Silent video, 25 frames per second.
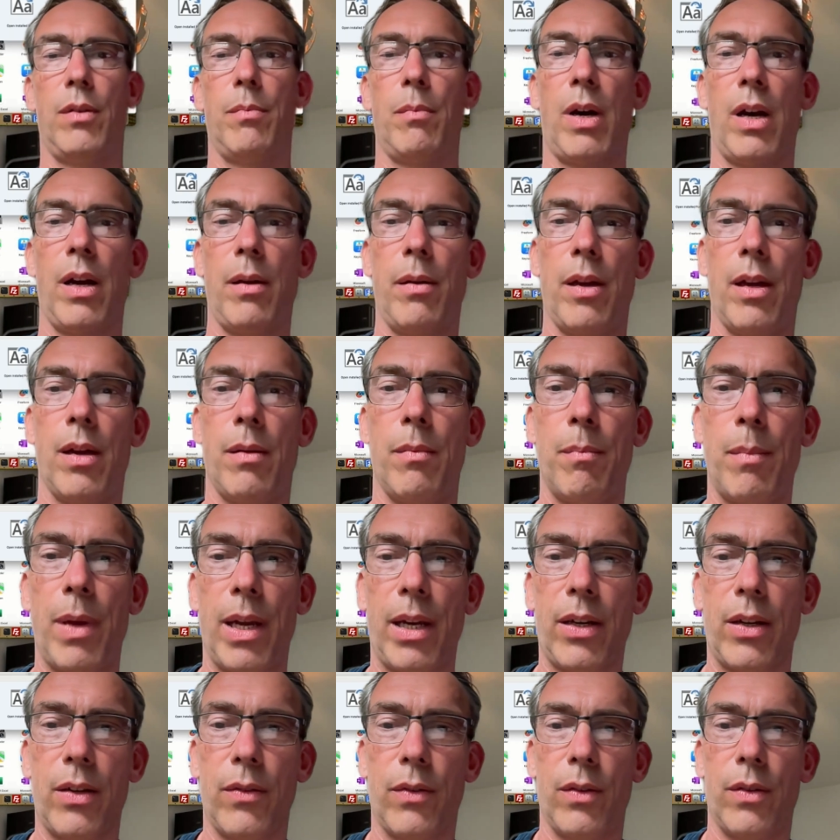my
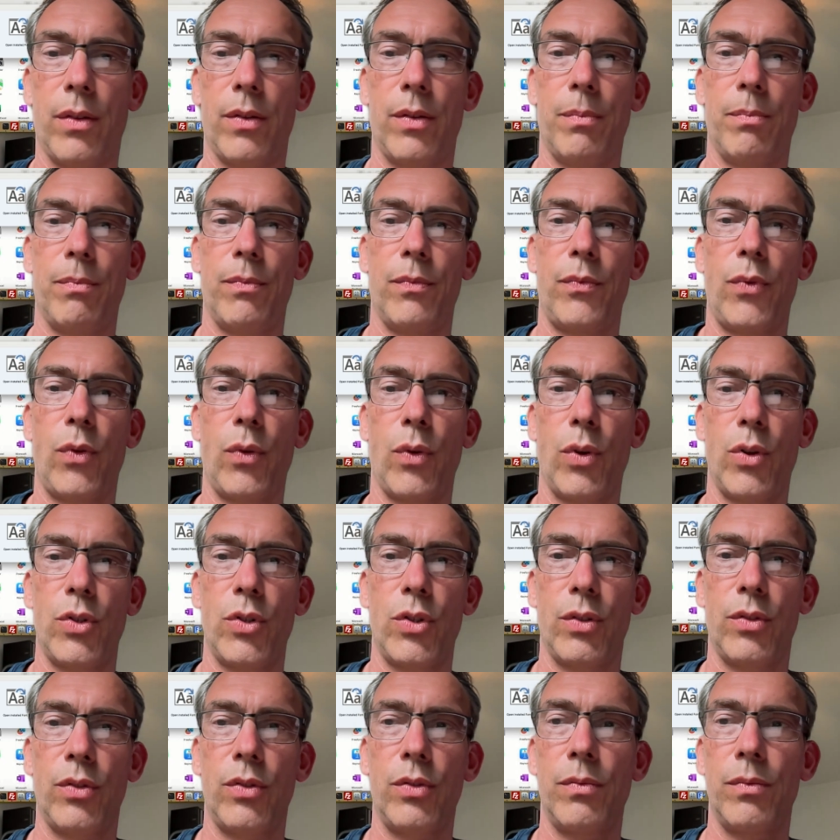Mac
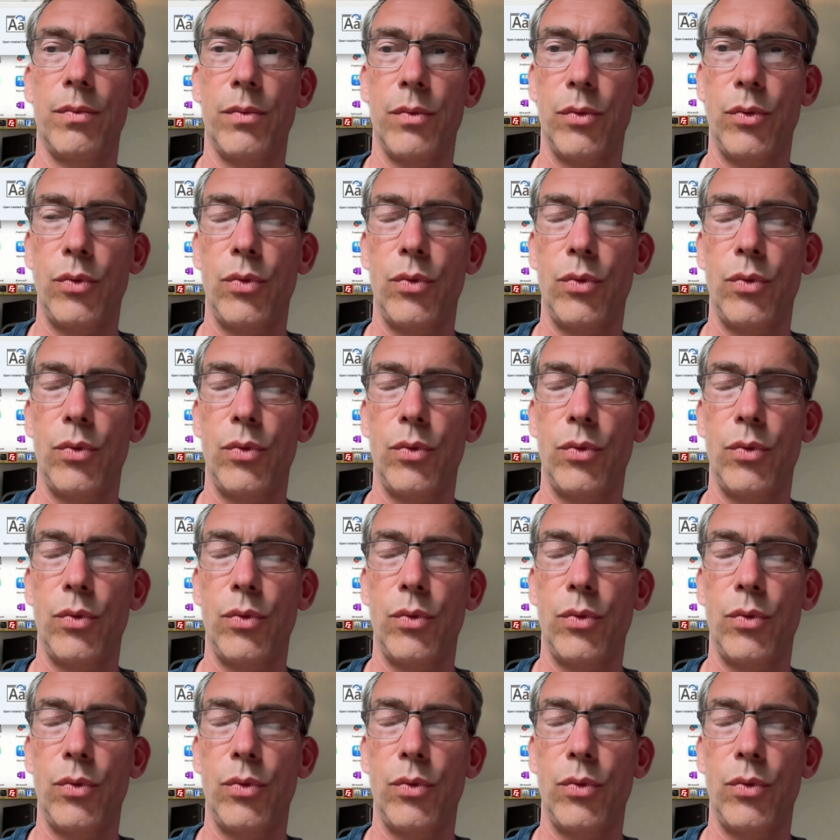version